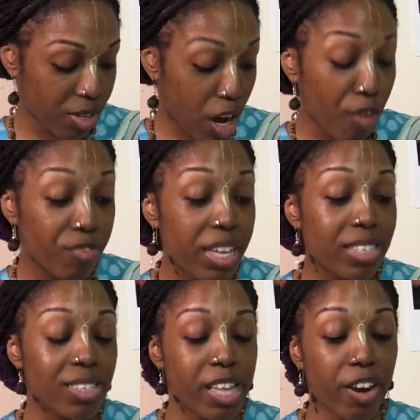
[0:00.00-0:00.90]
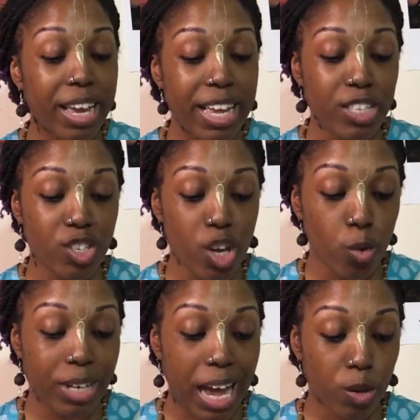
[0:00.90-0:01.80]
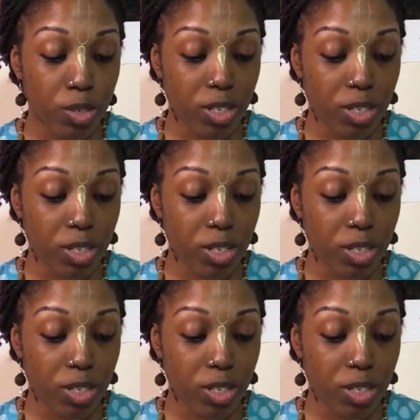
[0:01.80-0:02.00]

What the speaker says: Of this there is no doubt.